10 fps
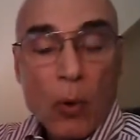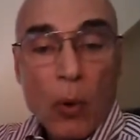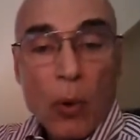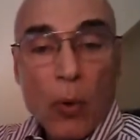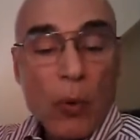
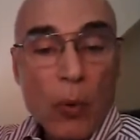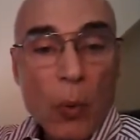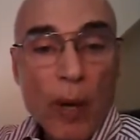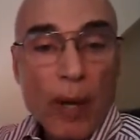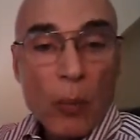or the
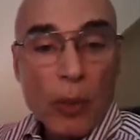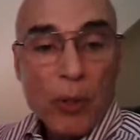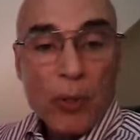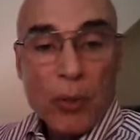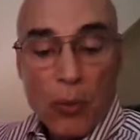way in
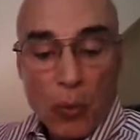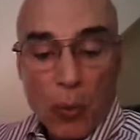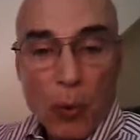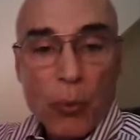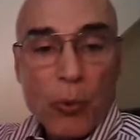which the
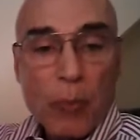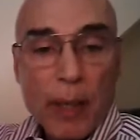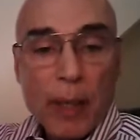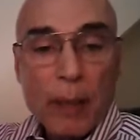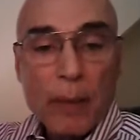world was
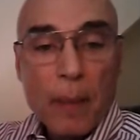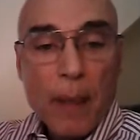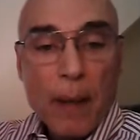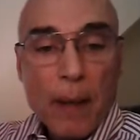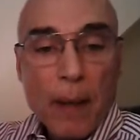made.
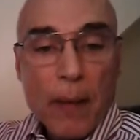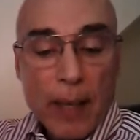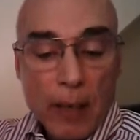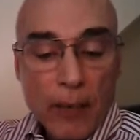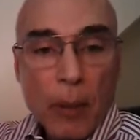
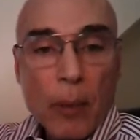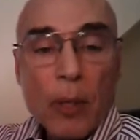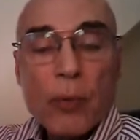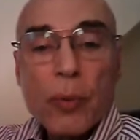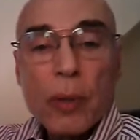Thank you very
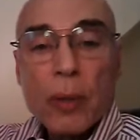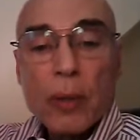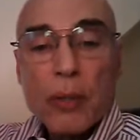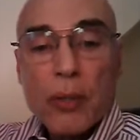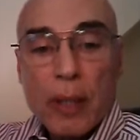much for
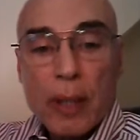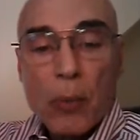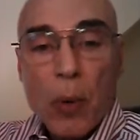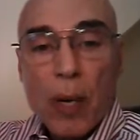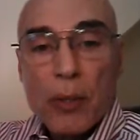listening
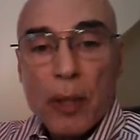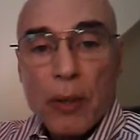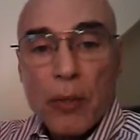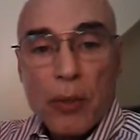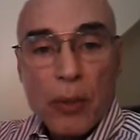and
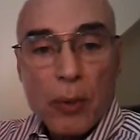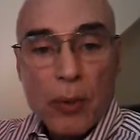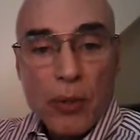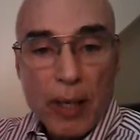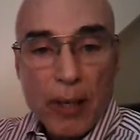watching. This is
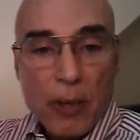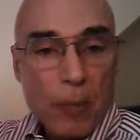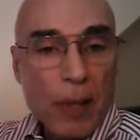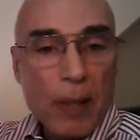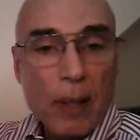Louis Setti
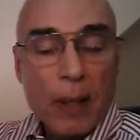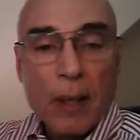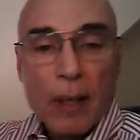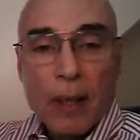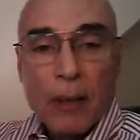
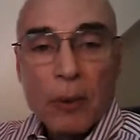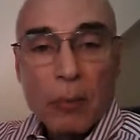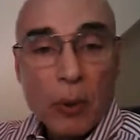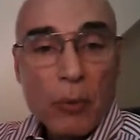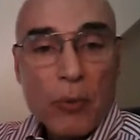speaking,
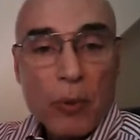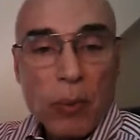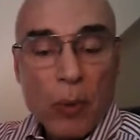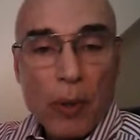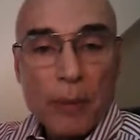the Blue Ridge
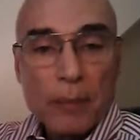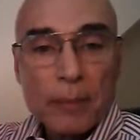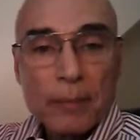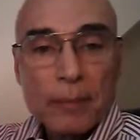Reporter.